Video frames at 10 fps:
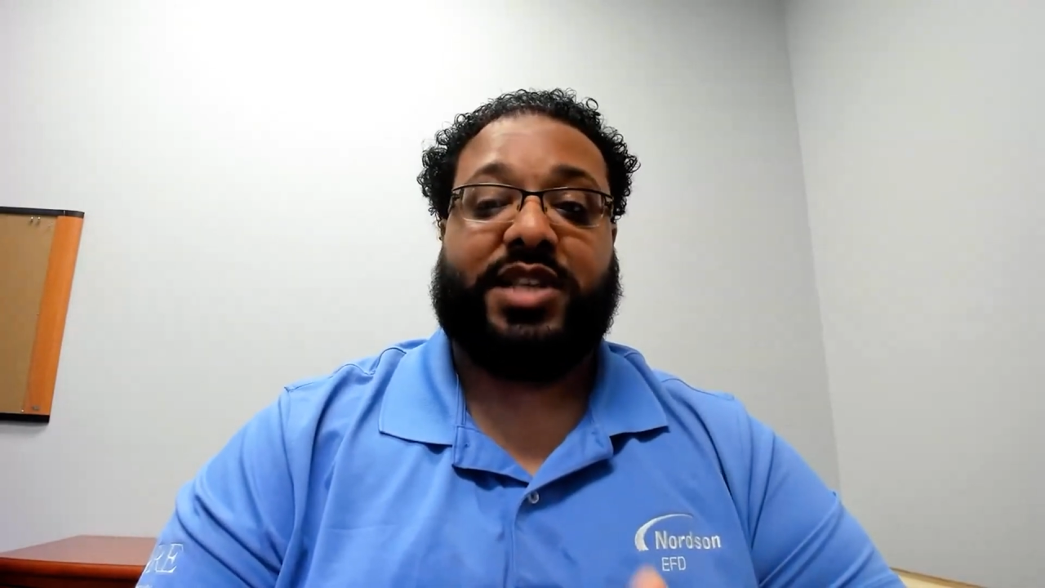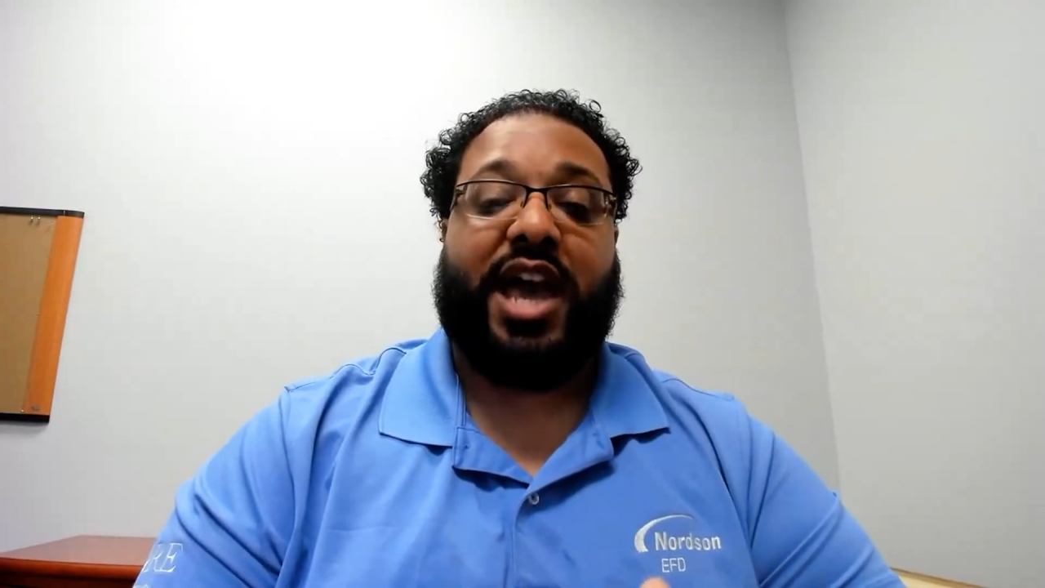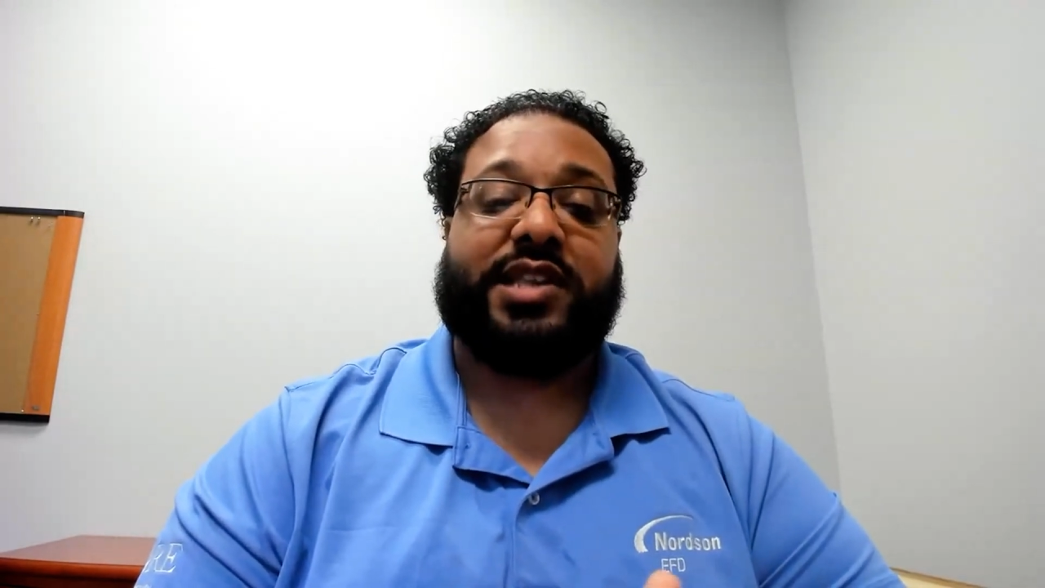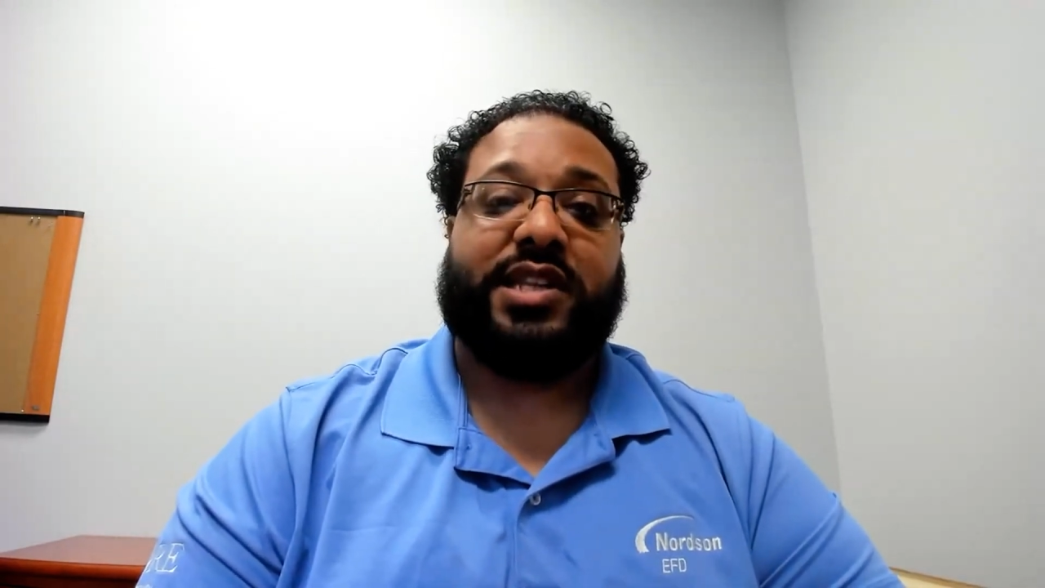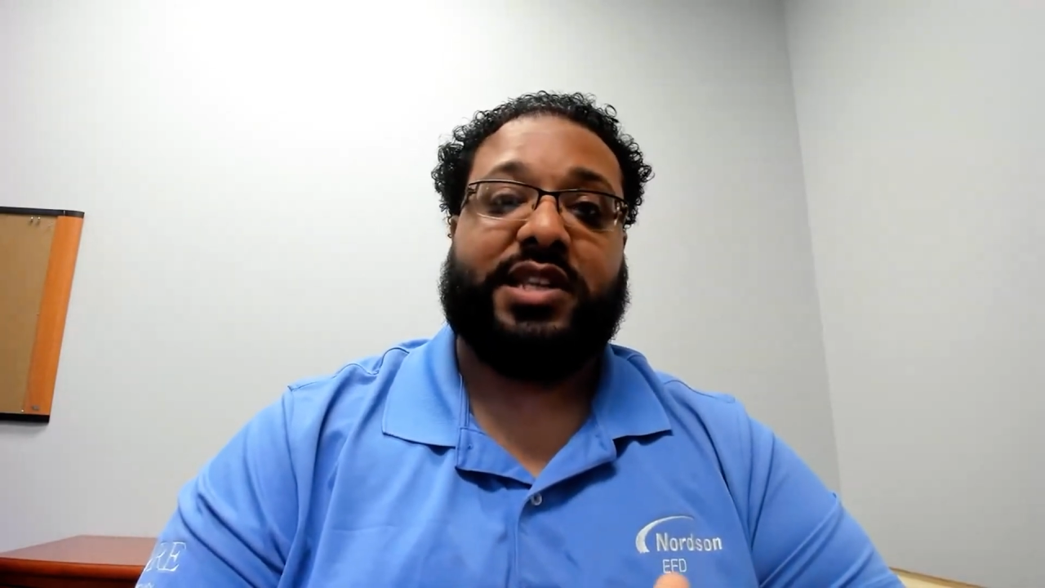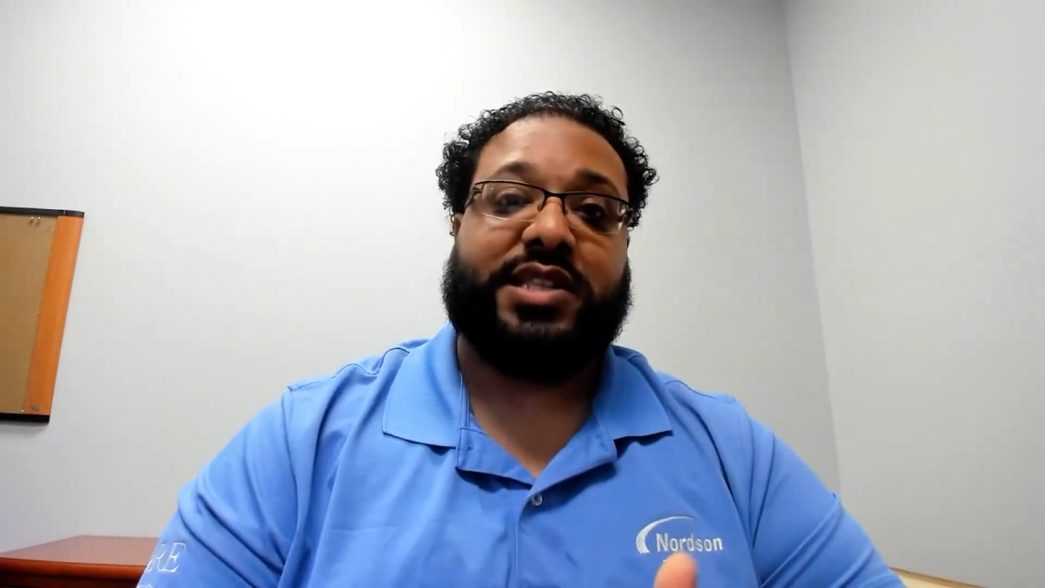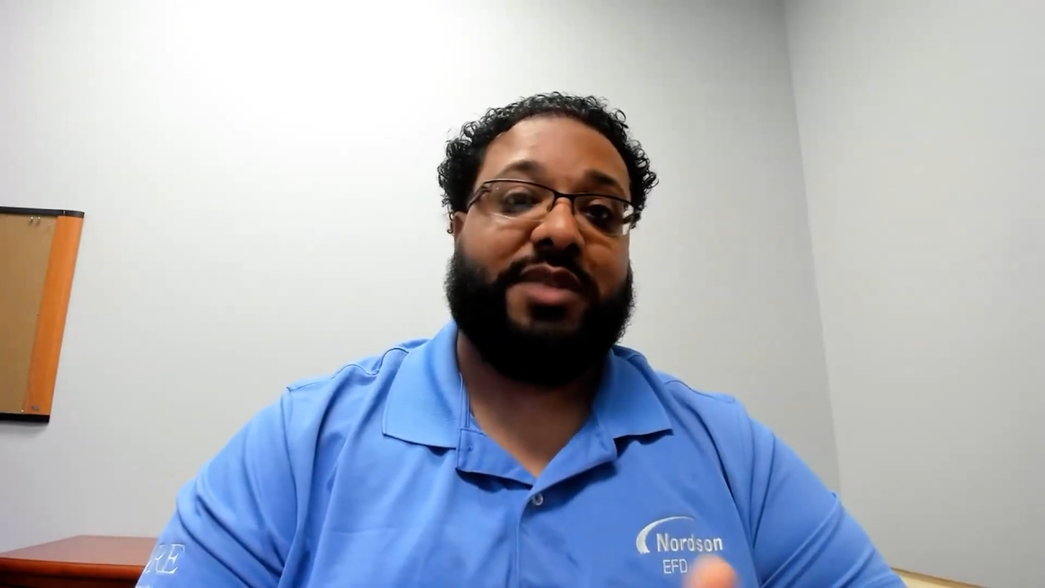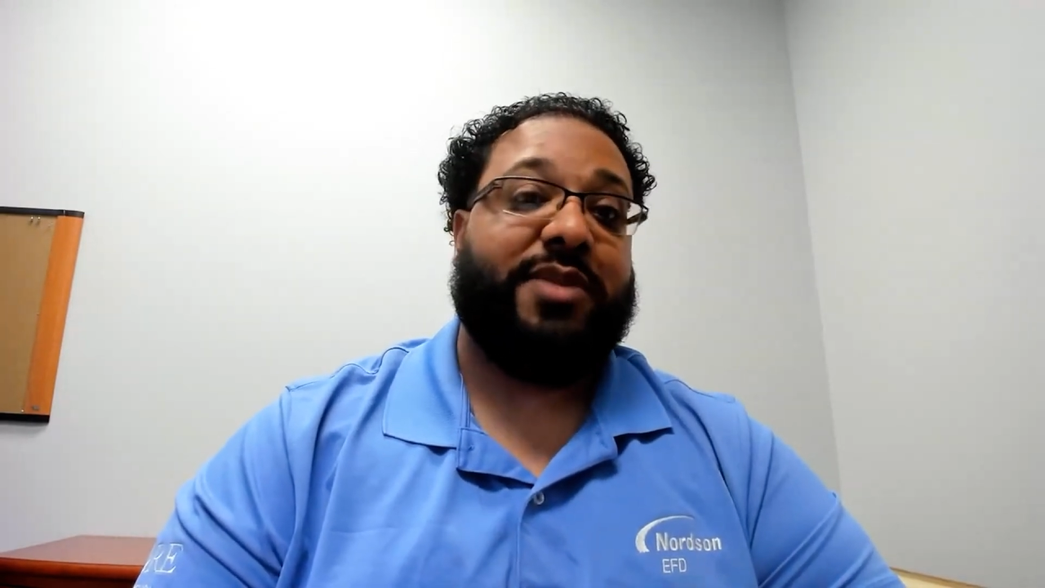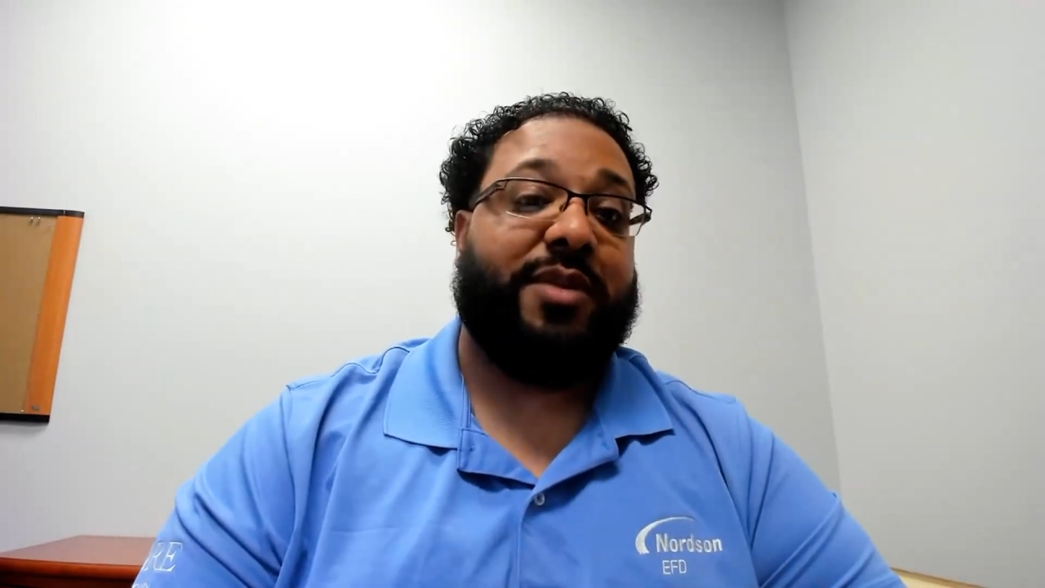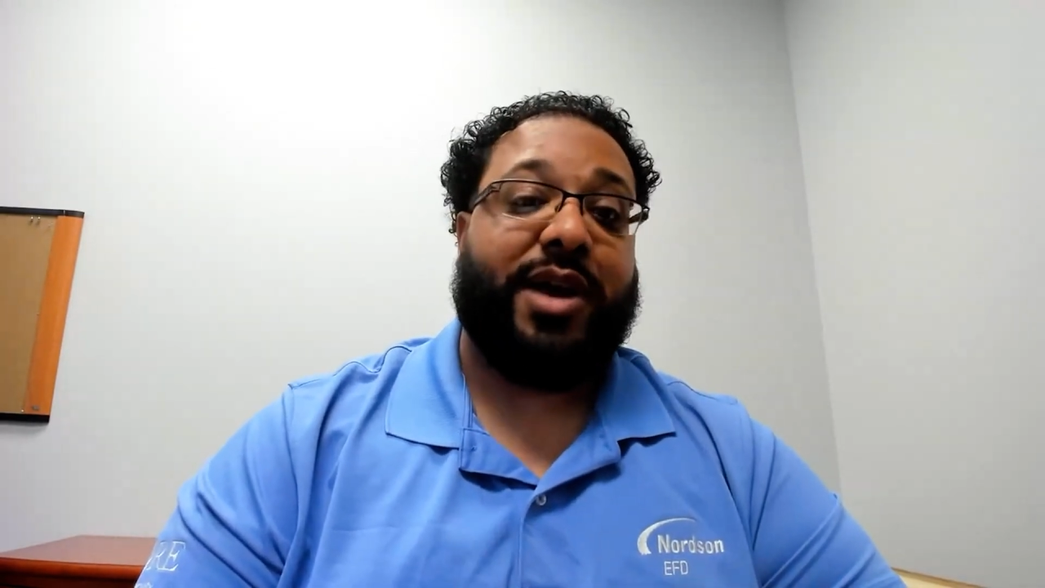accidents
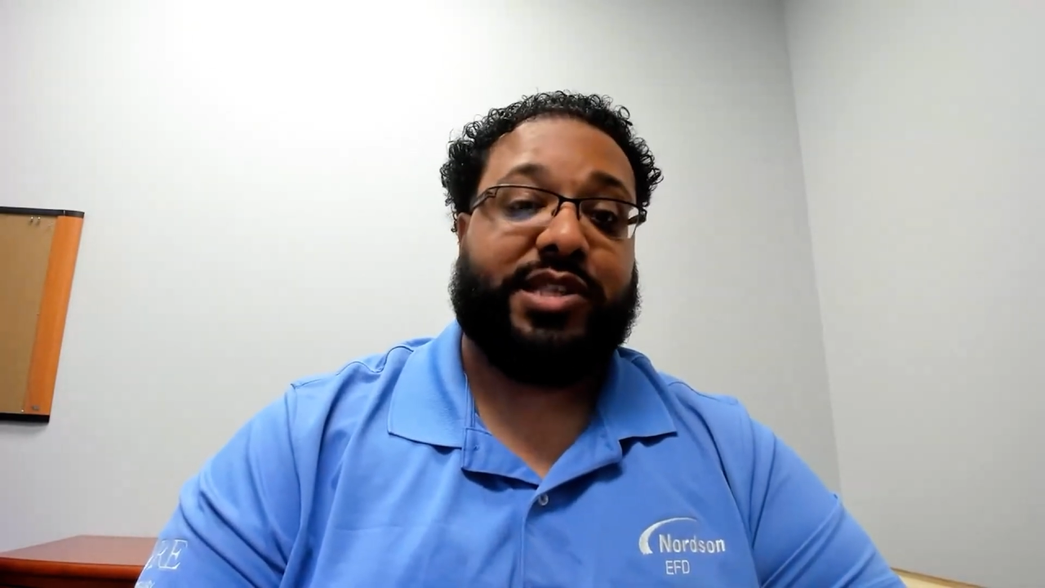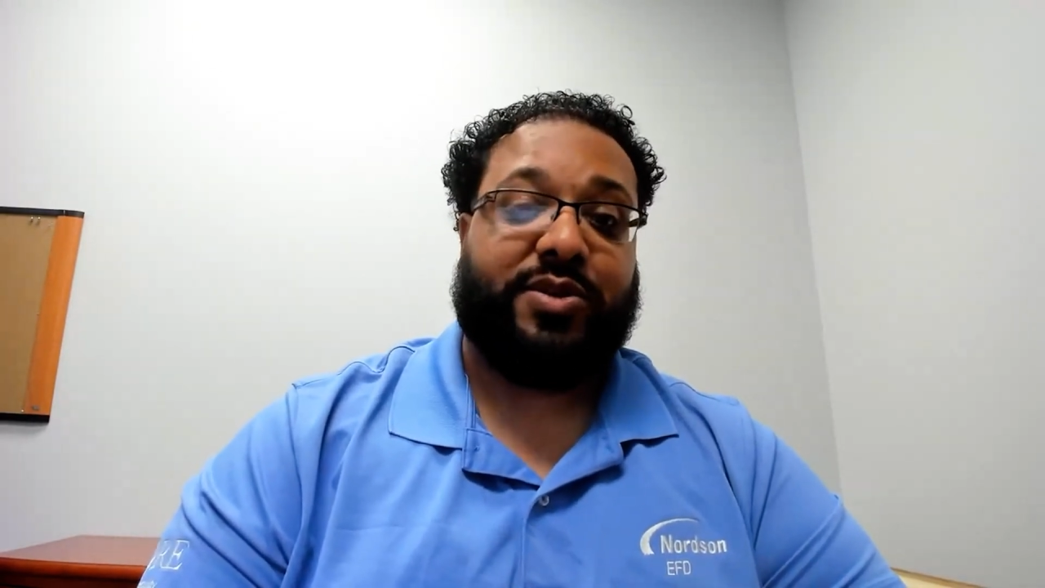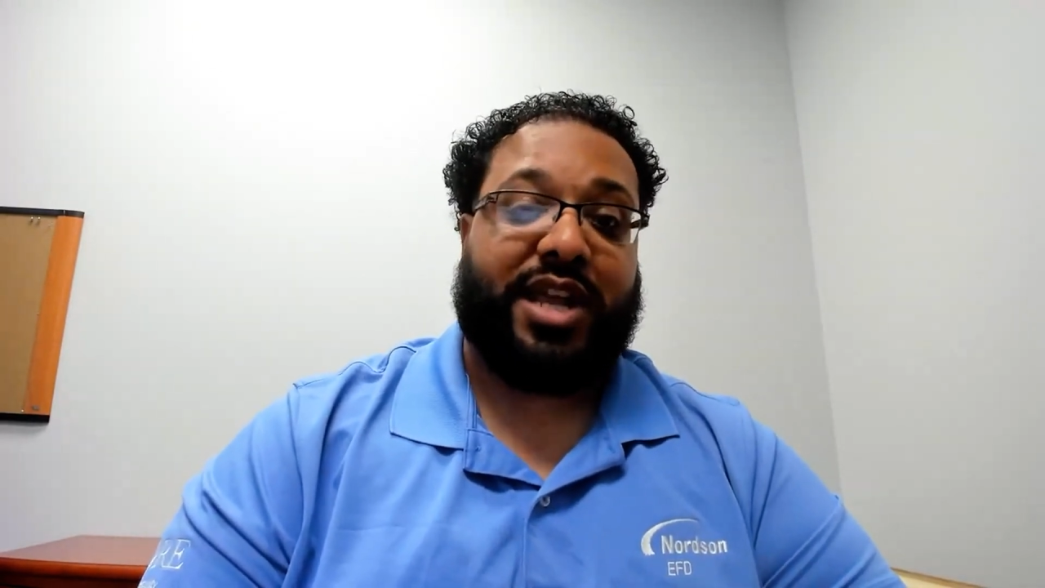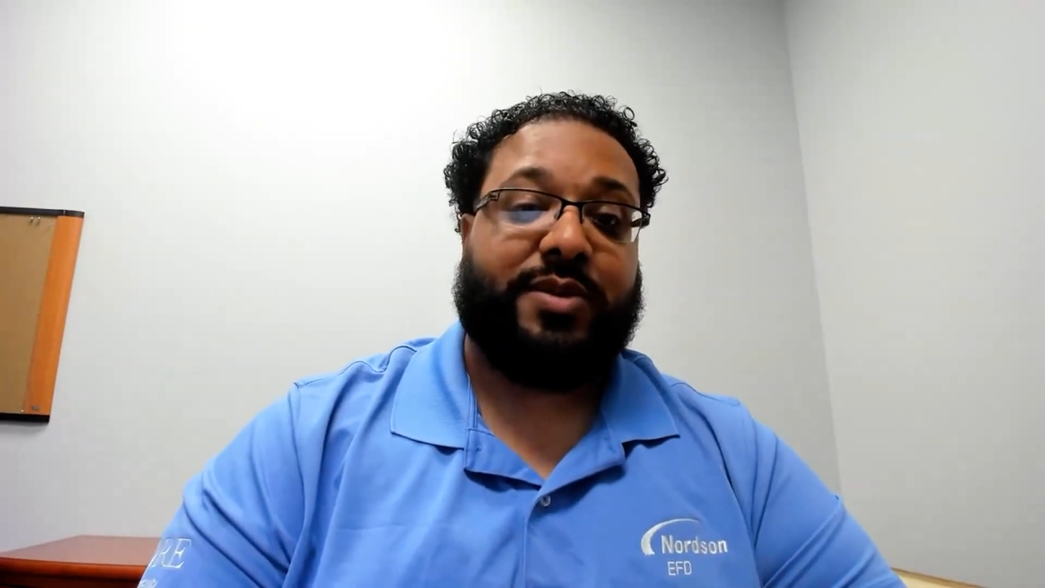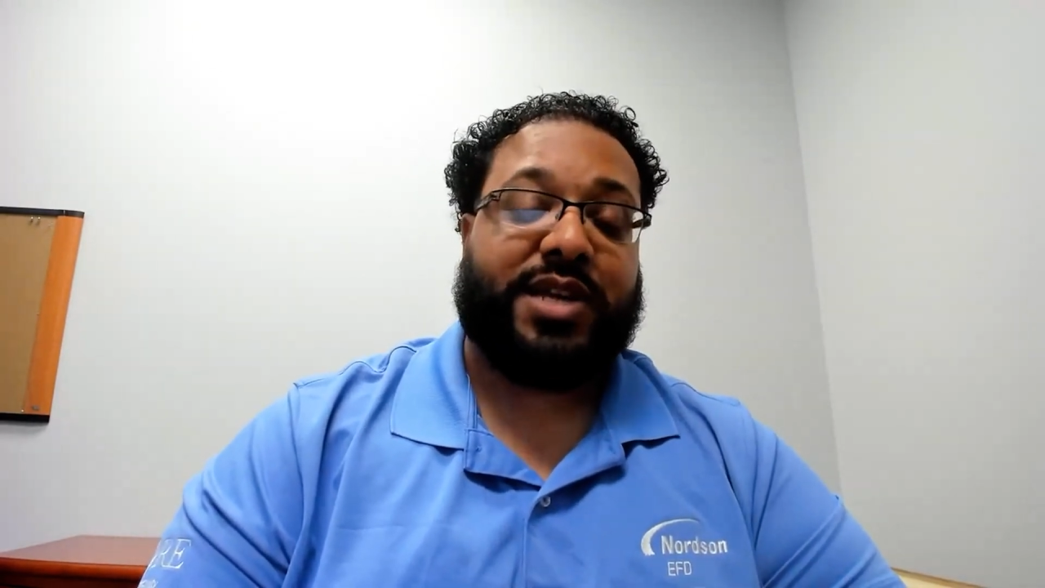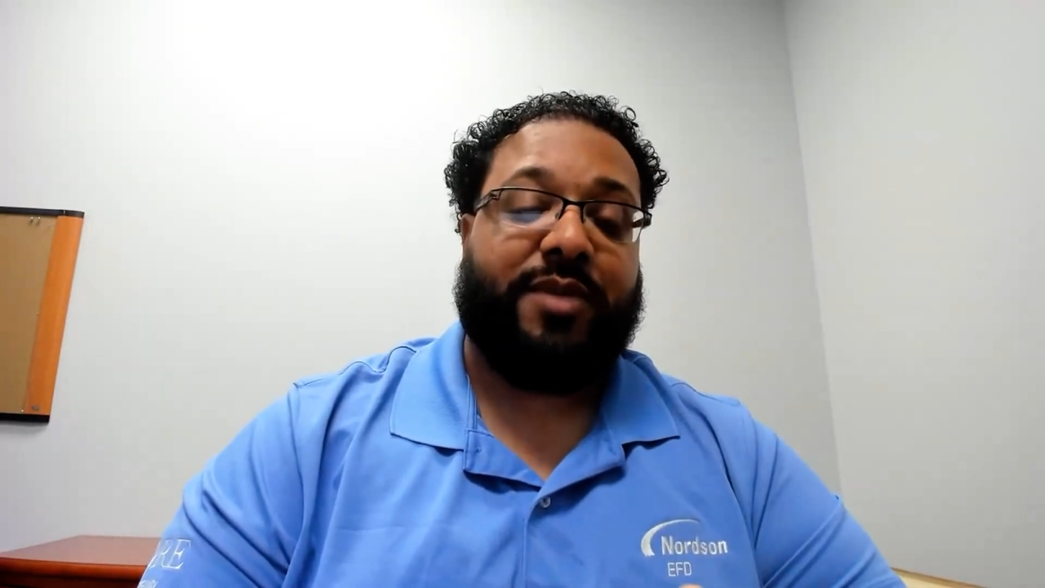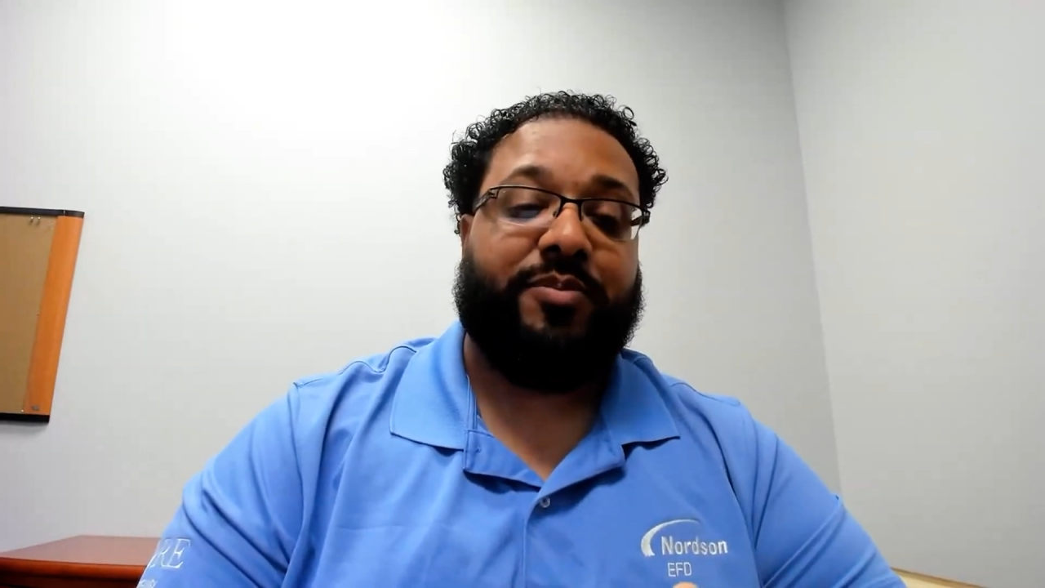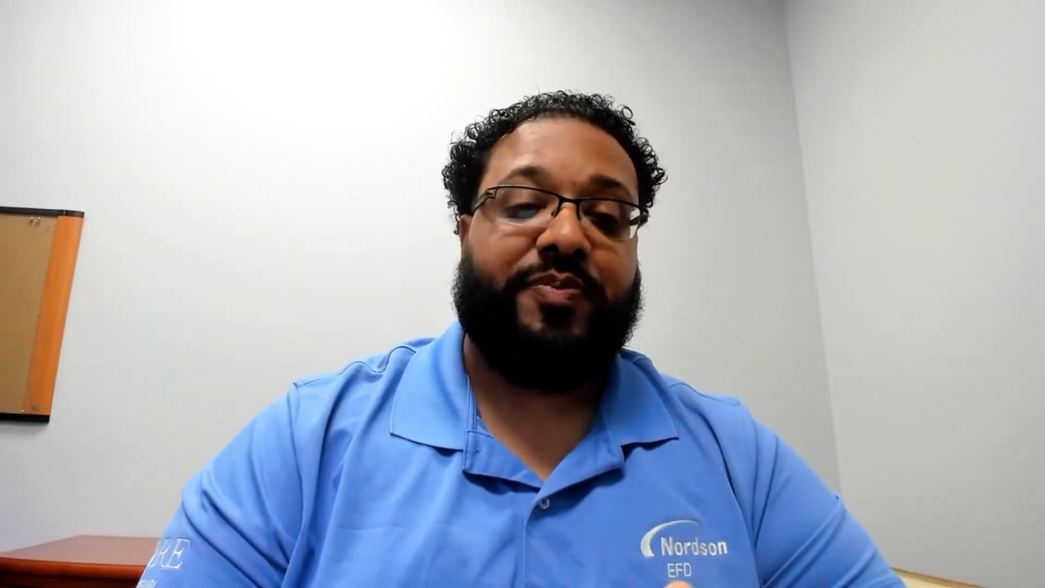and minimize your downtime.